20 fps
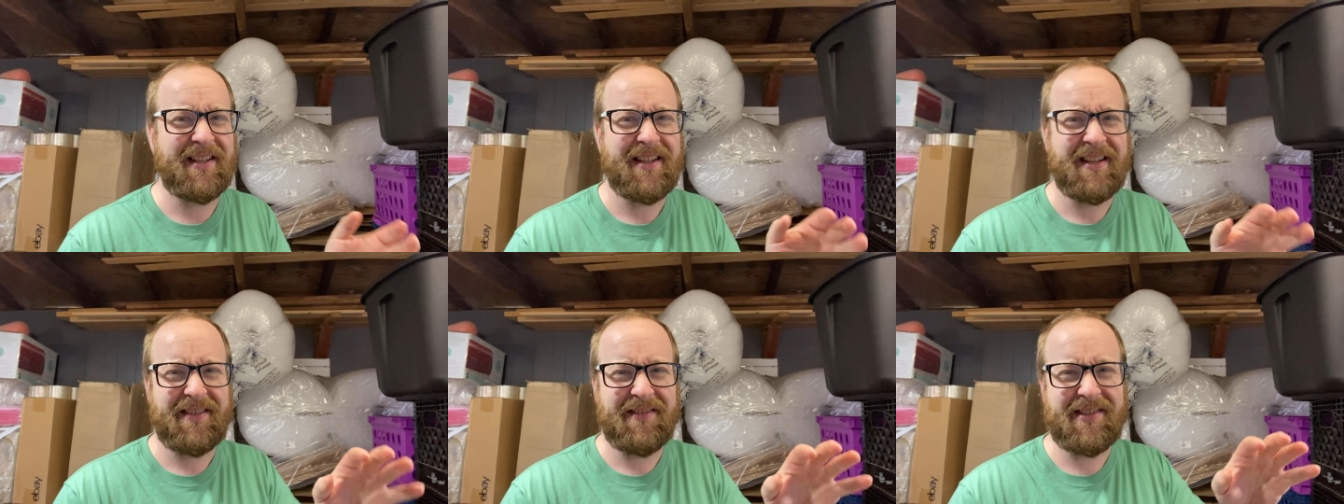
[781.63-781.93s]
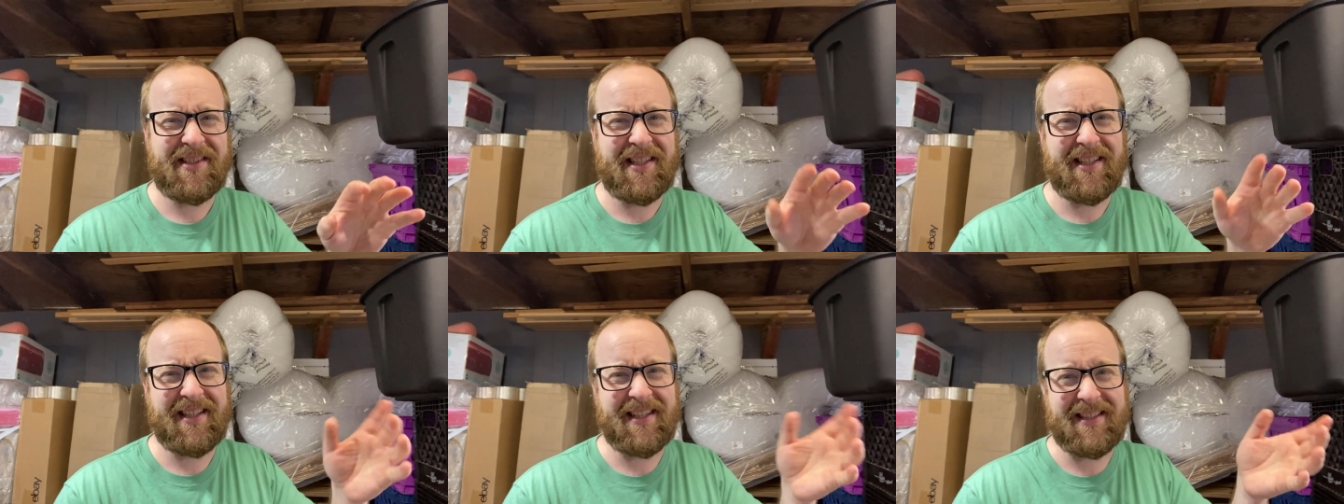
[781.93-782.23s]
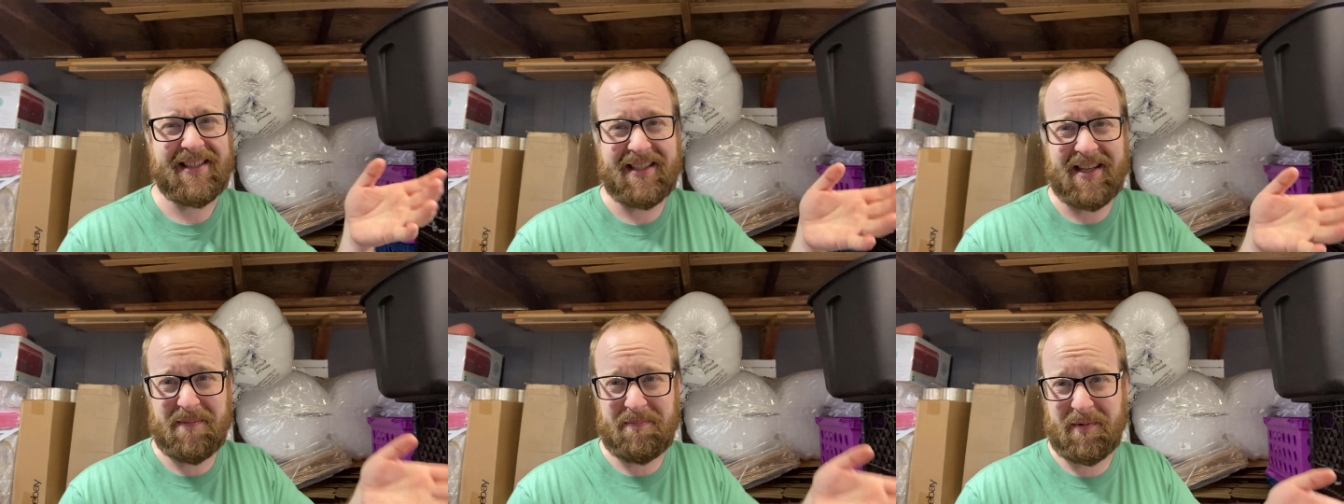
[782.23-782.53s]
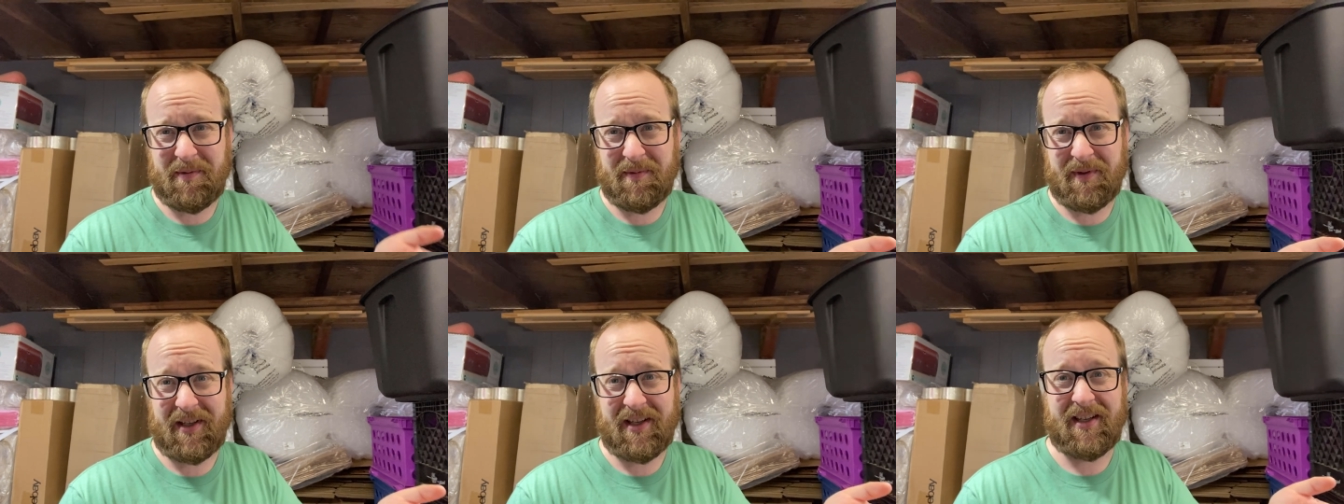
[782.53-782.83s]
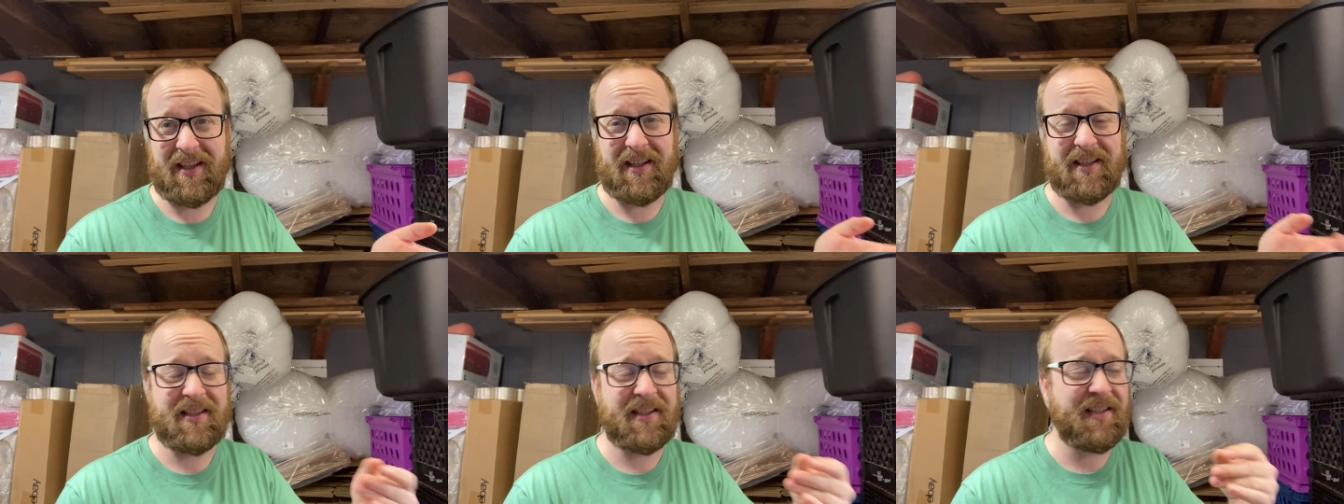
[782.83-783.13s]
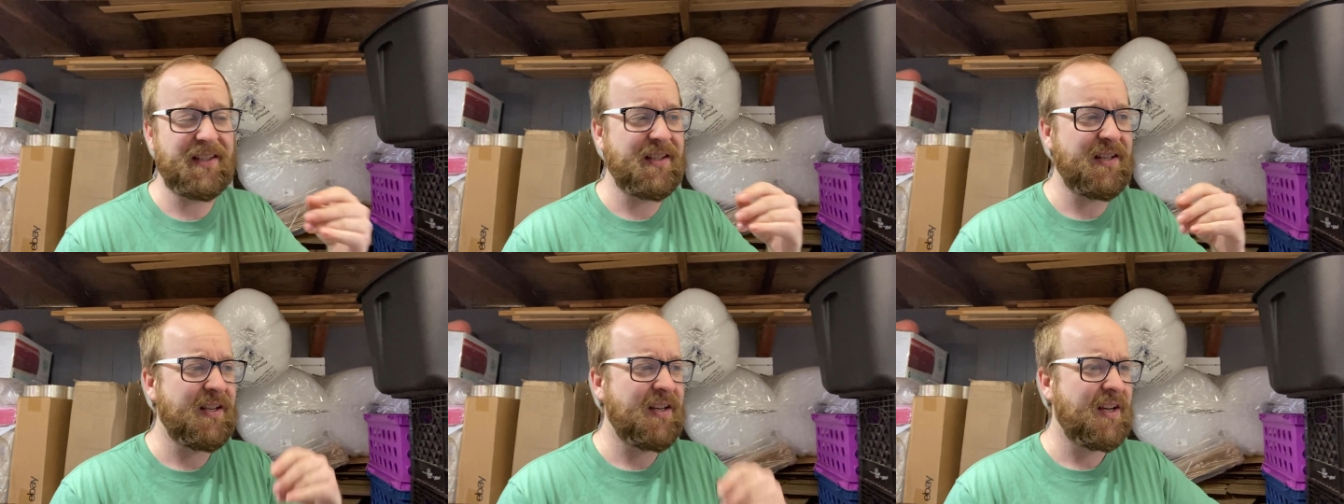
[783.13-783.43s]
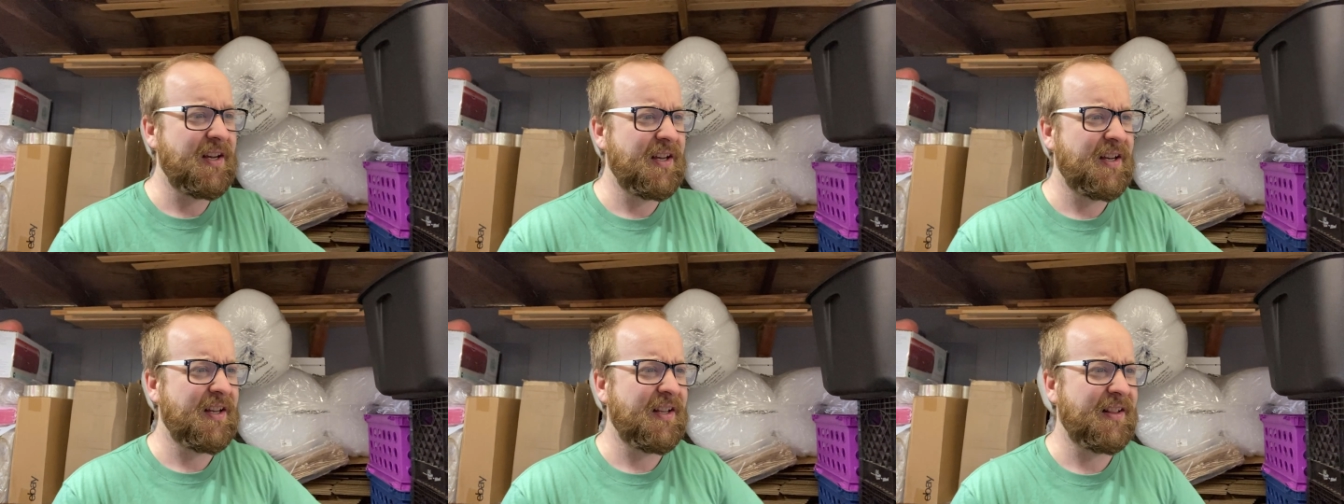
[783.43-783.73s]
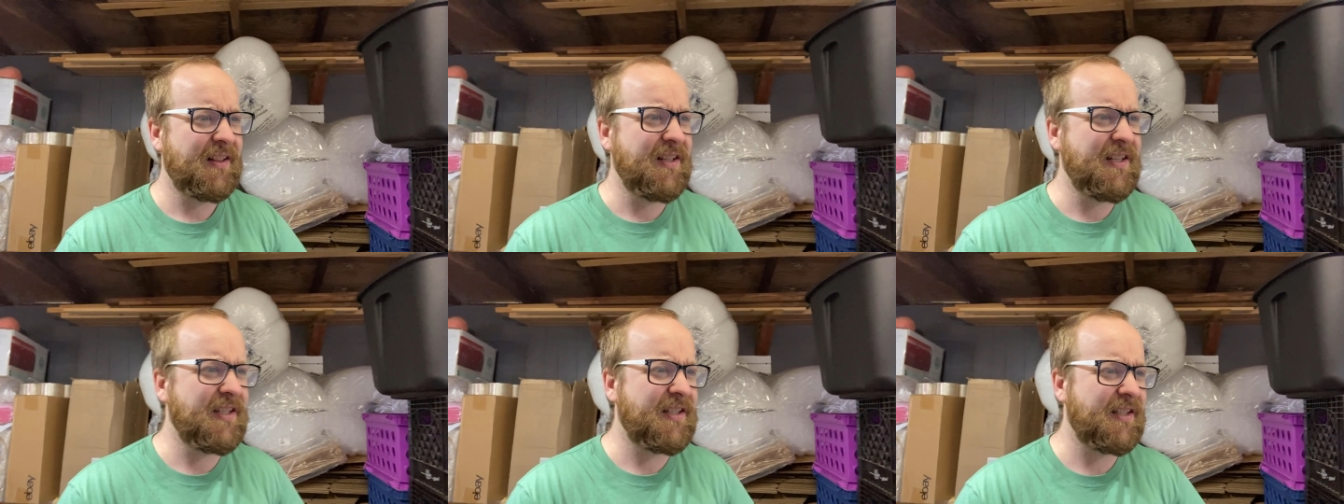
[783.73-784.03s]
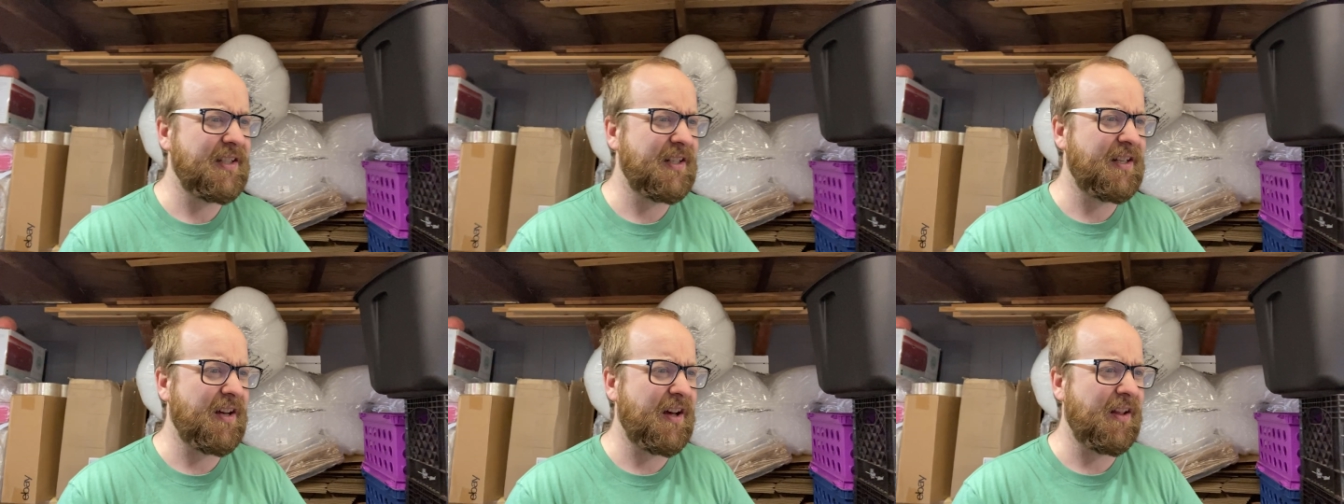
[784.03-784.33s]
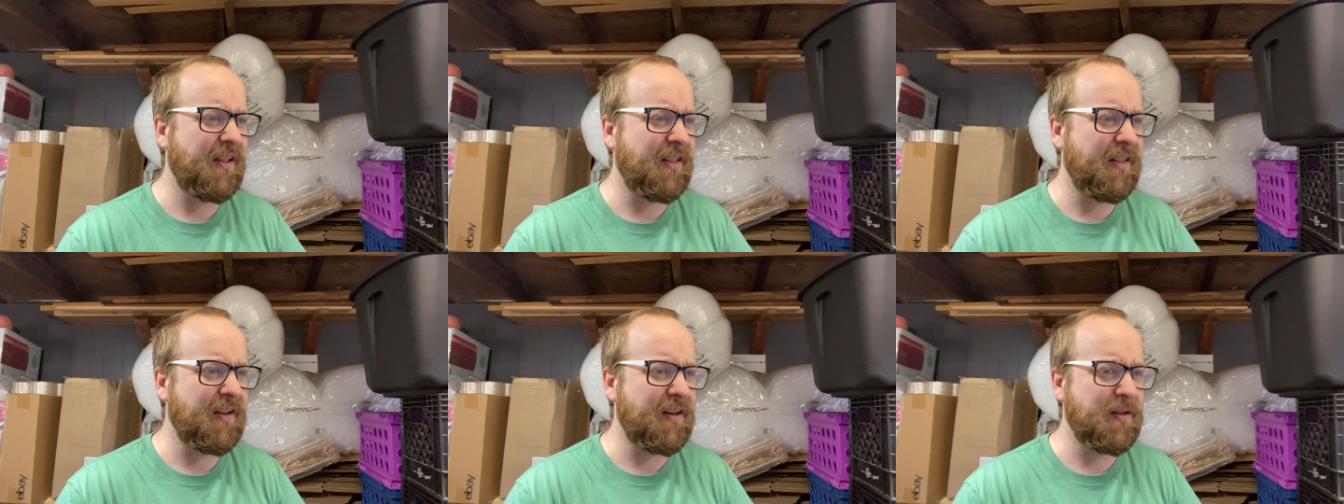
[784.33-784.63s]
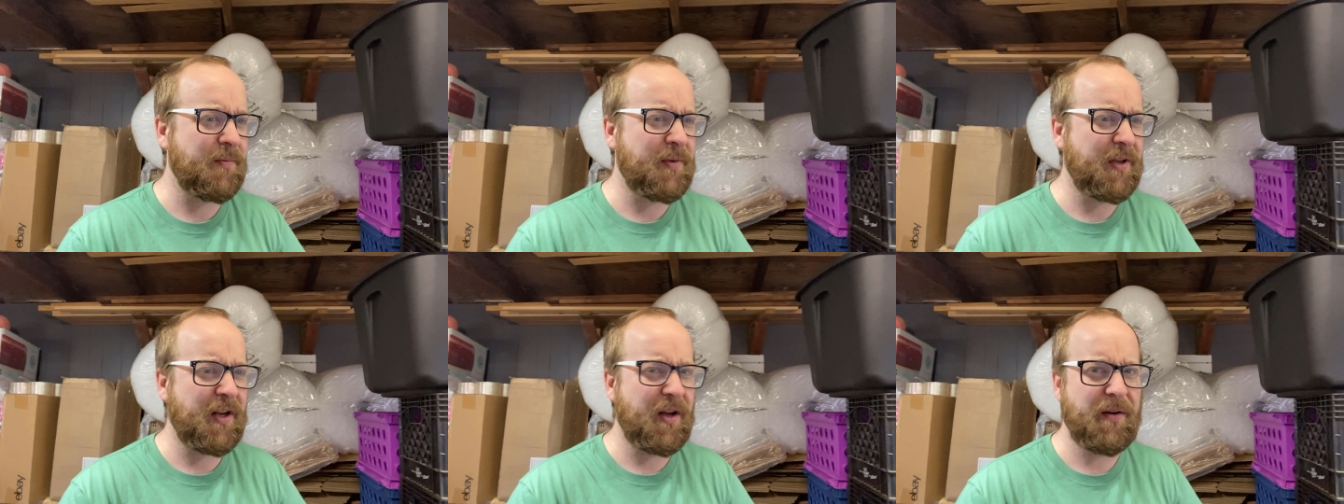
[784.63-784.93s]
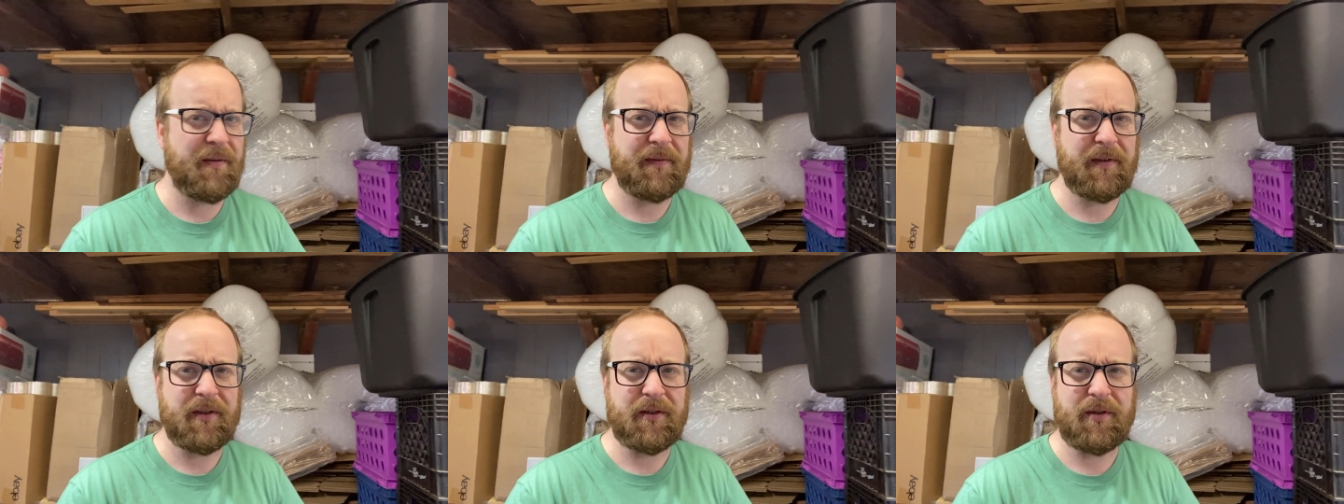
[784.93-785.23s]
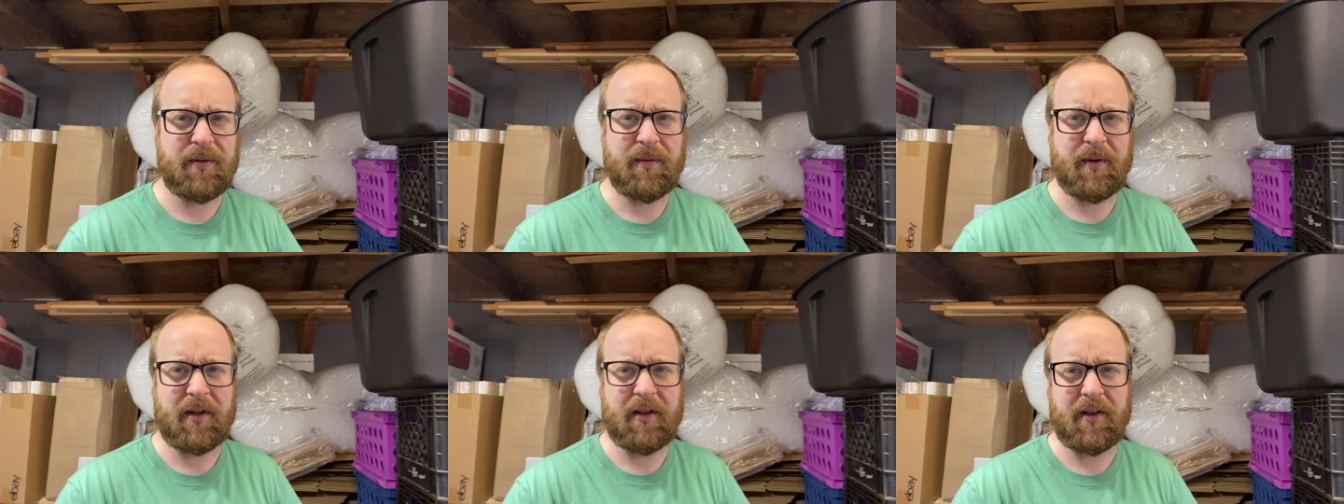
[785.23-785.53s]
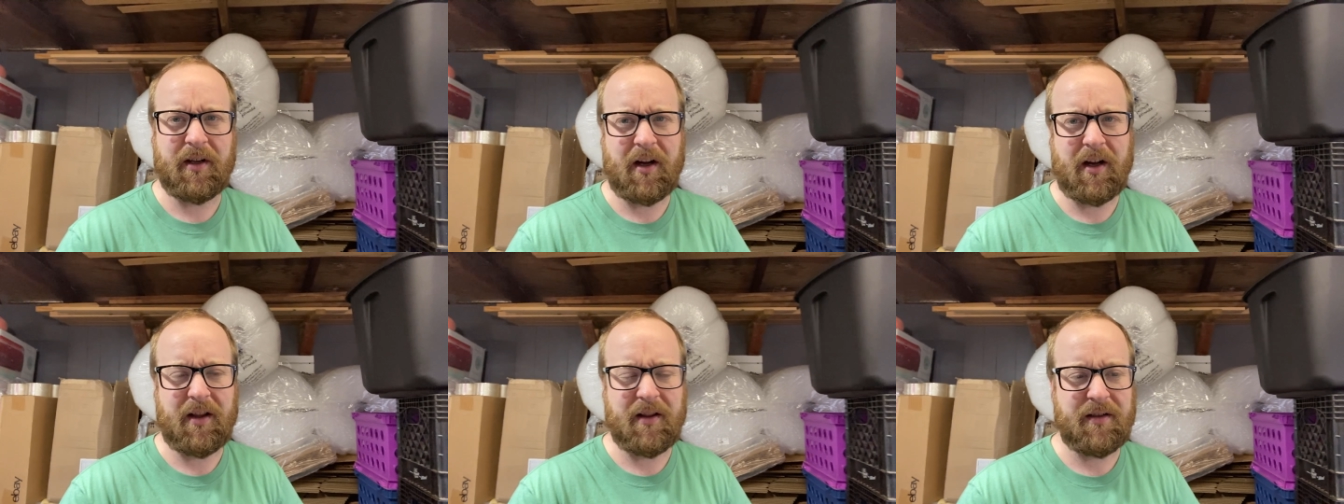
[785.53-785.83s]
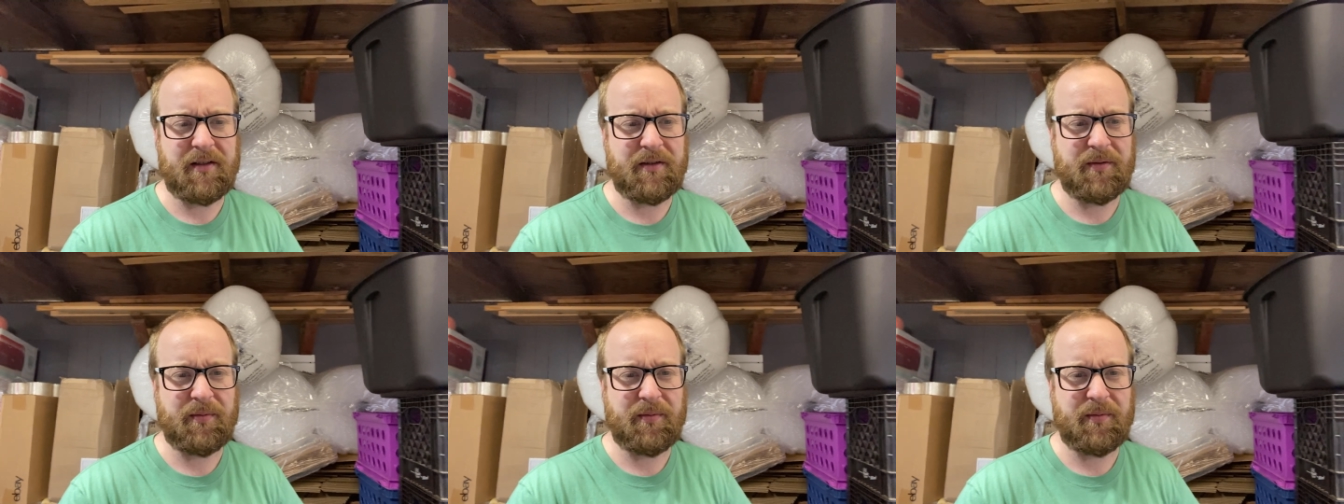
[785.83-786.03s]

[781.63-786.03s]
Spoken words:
was in acceptable condition. Listed a little bit over $200,